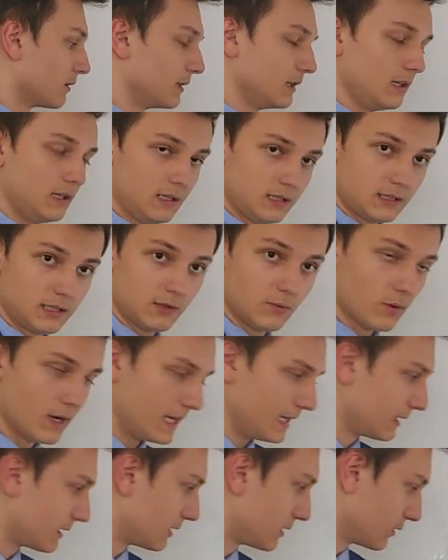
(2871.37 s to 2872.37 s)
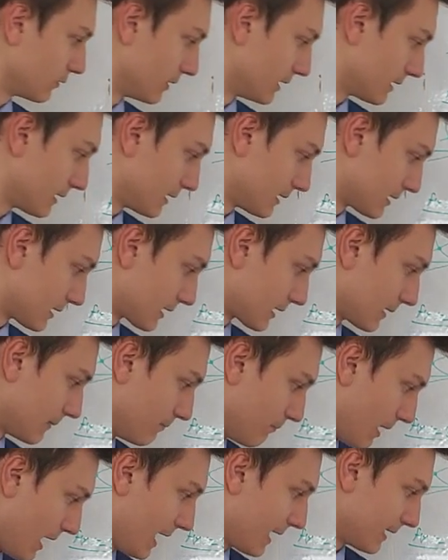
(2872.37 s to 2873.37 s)
The easy way to do it is to
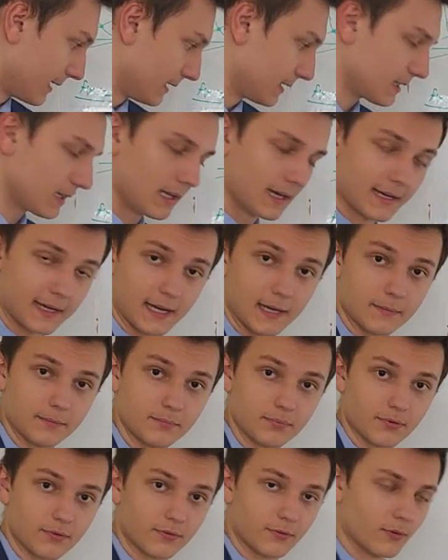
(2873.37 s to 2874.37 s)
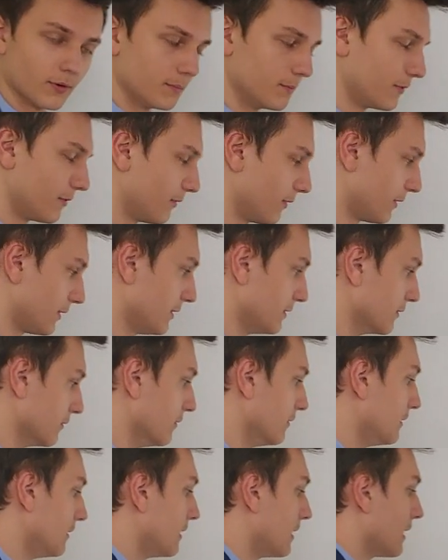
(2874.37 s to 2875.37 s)
combine it like I performed for
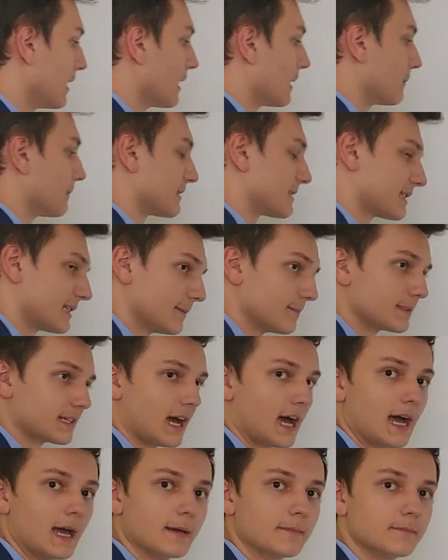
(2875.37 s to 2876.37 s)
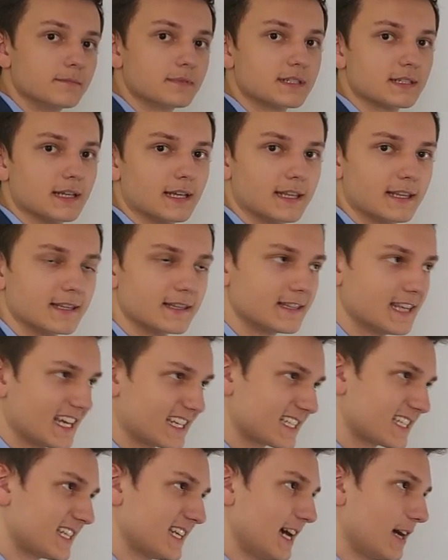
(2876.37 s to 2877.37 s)
you, but sometimes
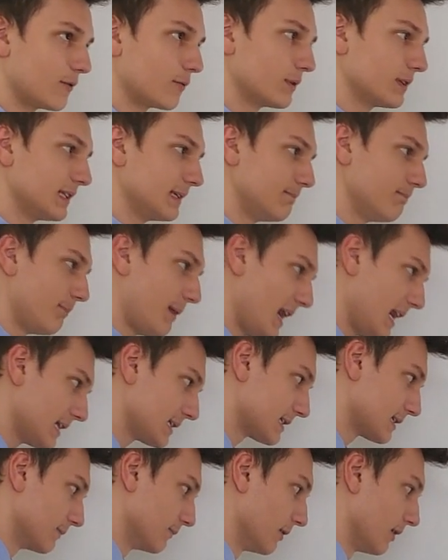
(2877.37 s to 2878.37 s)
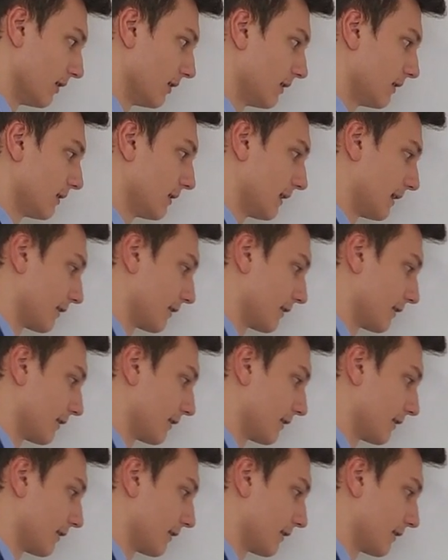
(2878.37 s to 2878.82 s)
that's not really possible.